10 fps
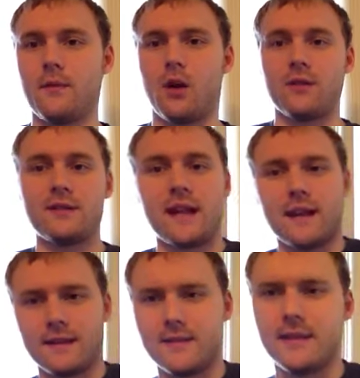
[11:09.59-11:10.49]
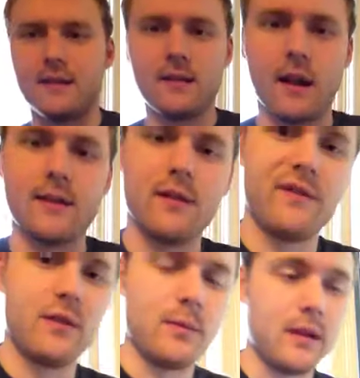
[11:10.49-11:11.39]
art talented. I know a
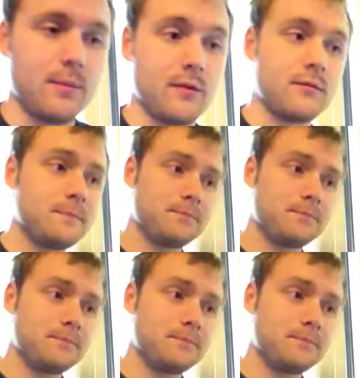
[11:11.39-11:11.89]
few people.